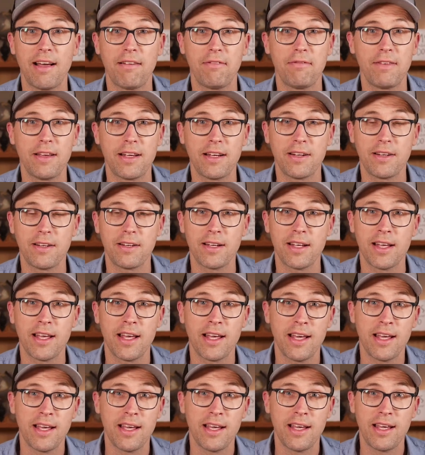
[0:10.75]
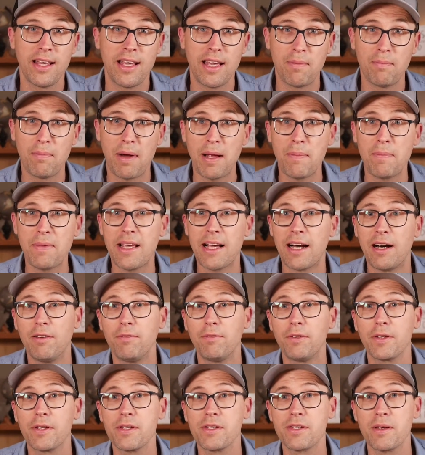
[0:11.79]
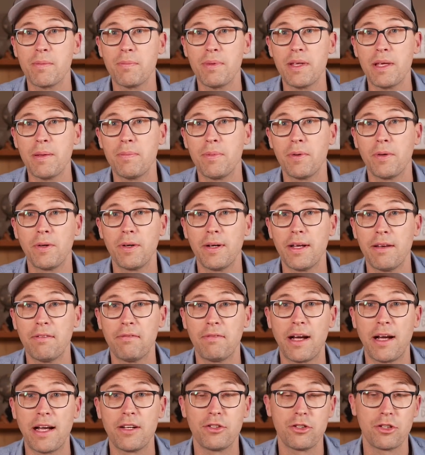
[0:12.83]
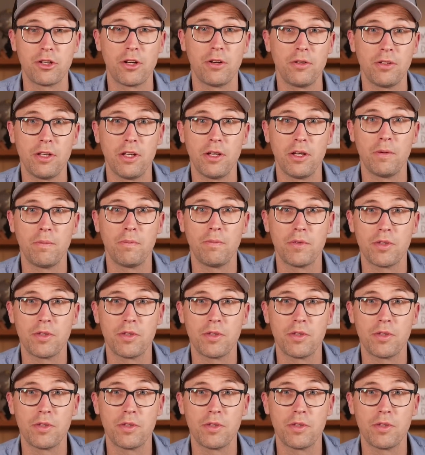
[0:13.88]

I figured it might be helpful to some people if I showed you.